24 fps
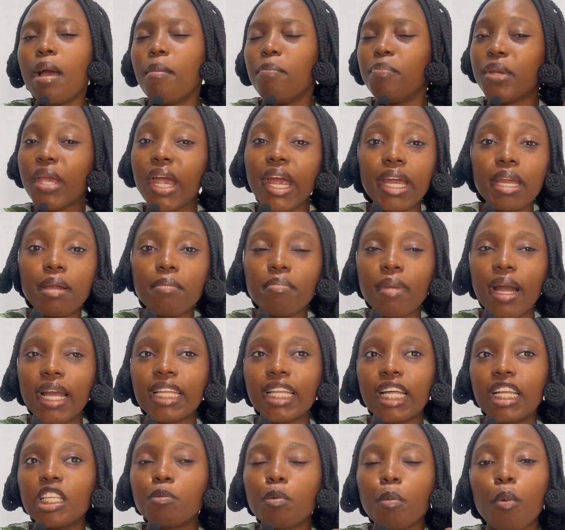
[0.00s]
Bear in mind
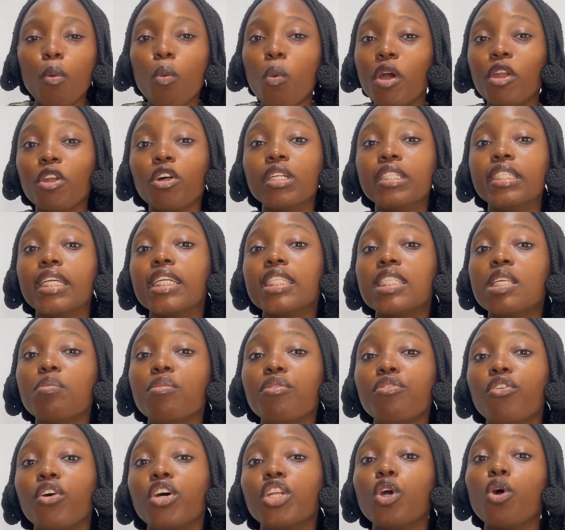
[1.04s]
that these people were not dating
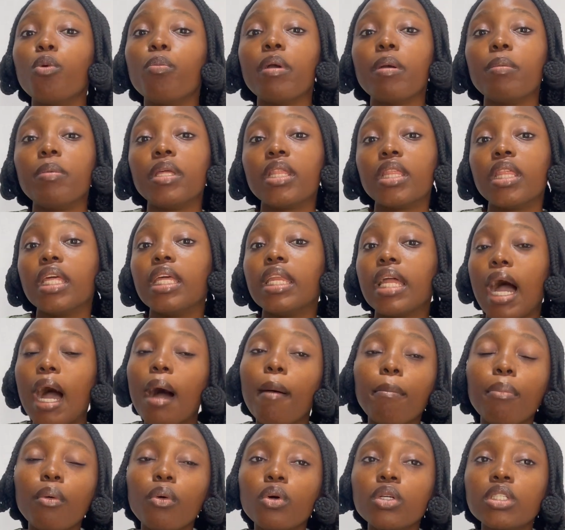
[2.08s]
before the old baby thing
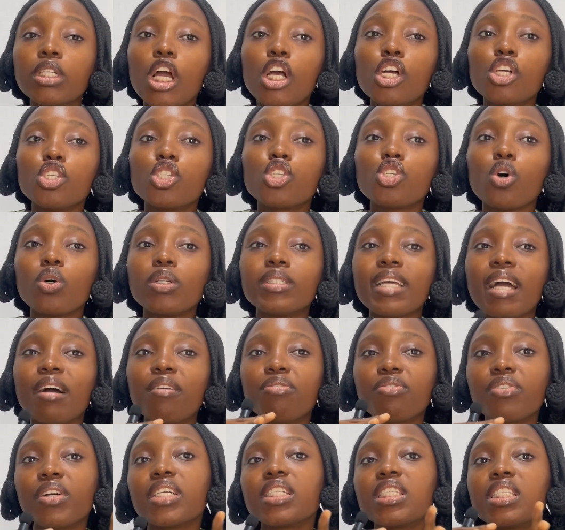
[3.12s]
happened. So their
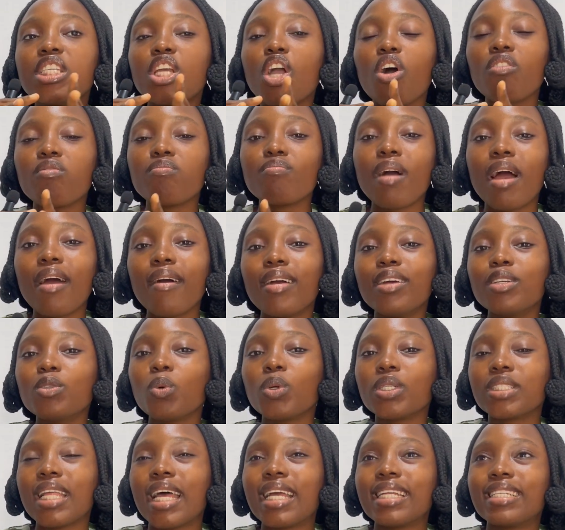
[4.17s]
first year of marriage
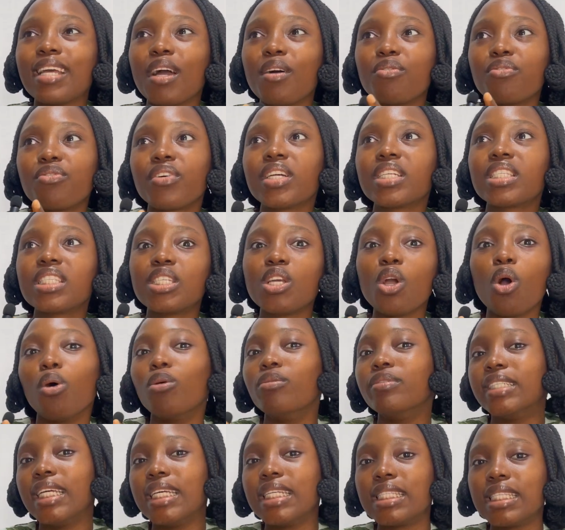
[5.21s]
was like their first year
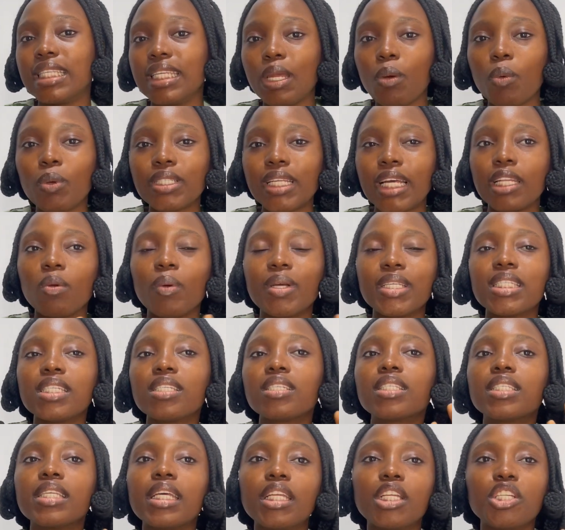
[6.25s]
of dating. It was like they were still
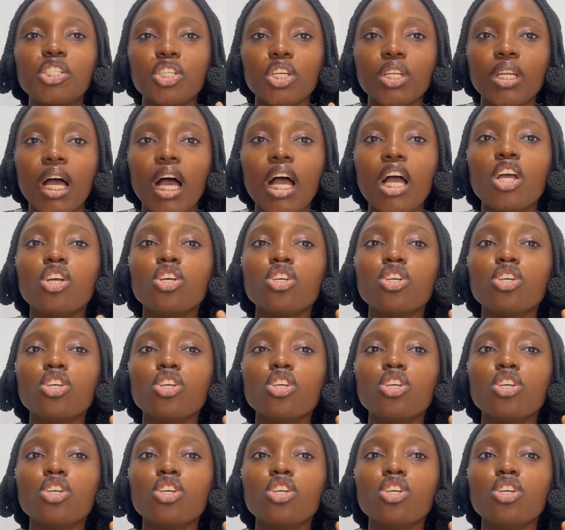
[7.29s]
seeing each other.